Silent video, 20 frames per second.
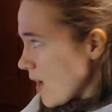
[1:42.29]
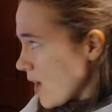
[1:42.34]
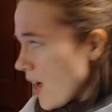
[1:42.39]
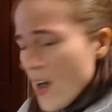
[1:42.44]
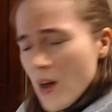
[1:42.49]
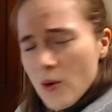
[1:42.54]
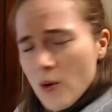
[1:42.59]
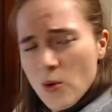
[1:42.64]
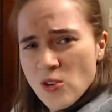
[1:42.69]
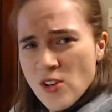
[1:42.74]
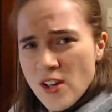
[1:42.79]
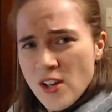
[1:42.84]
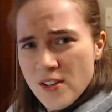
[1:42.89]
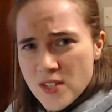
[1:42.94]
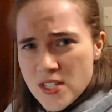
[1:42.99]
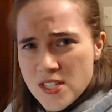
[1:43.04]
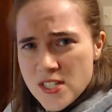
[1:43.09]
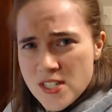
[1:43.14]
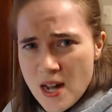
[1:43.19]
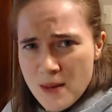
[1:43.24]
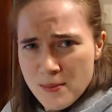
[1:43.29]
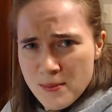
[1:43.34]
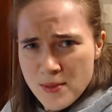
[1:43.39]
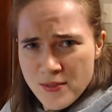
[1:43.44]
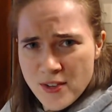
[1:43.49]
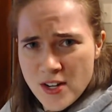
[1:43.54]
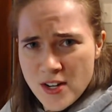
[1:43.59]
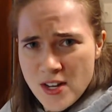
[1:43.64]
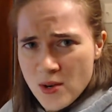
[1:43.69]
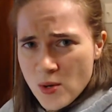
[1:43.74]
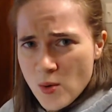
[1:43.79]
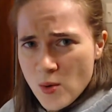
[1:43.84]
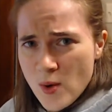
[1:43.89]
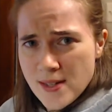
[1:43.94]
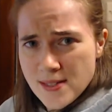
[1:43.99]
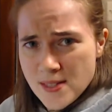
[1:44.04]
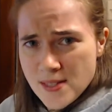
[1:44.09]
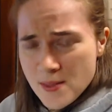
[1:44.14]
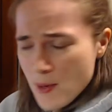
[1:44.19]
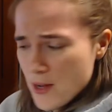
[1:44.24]
I won't have to stop the video
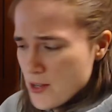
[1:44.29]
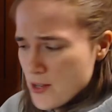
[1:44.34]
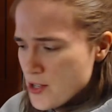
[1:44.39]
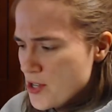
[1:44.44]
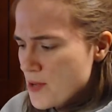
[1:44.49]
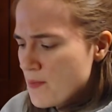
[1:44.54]
quite so much.